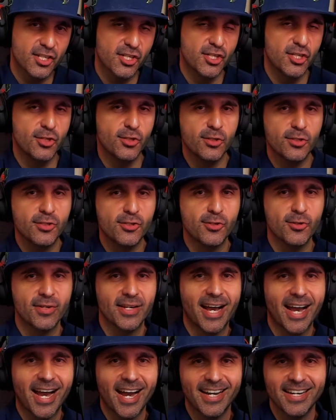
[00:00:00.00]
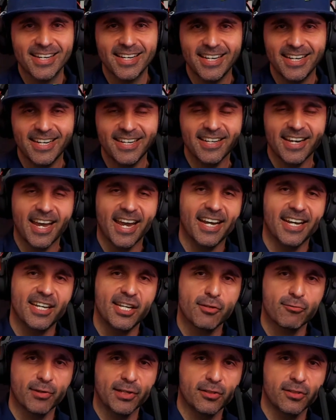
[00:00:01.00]
you do not need any
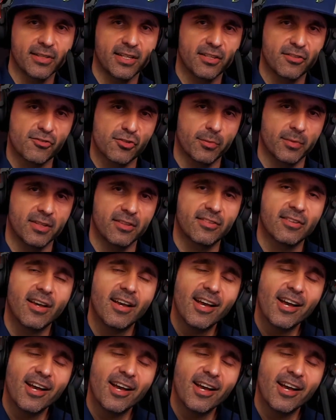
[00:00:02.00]
real instruments.